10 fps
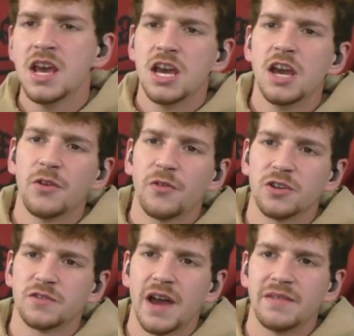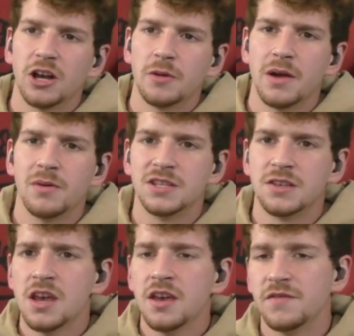if your first $5 bet
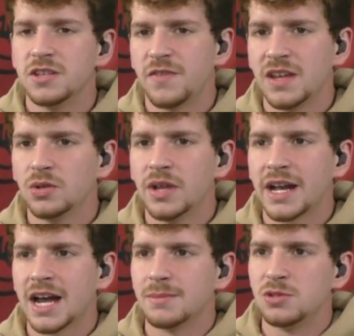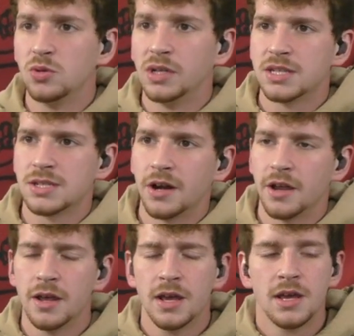wins. Visit FanDuel.com to get started.